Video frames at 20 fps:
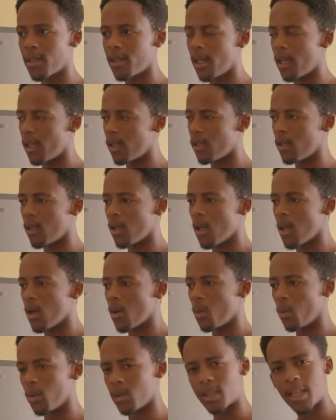they
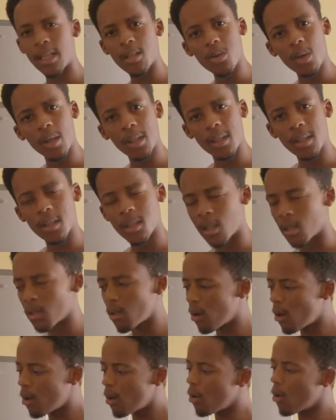will get to understand,
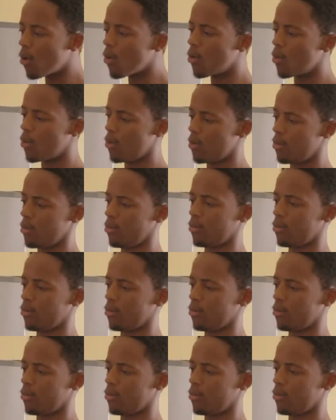oh,